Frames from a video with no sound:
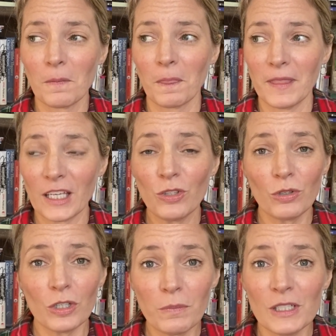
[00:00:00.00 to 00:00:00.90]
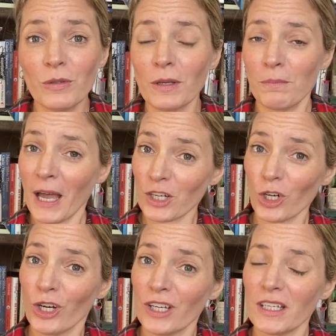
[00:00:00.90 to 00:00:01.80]
that you could be doing
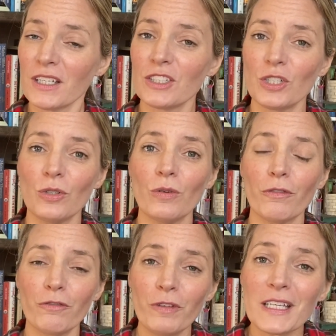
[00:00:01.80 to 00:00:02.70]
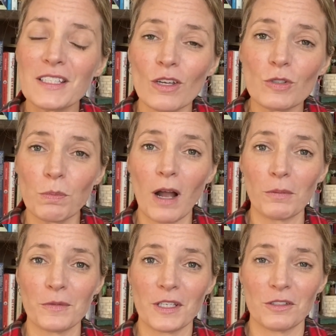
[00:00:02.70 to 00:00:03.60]
better to fix those
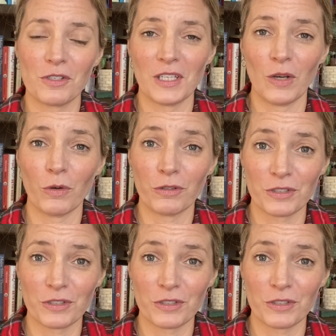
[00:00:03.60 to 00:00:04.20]
problems that you're seeing with your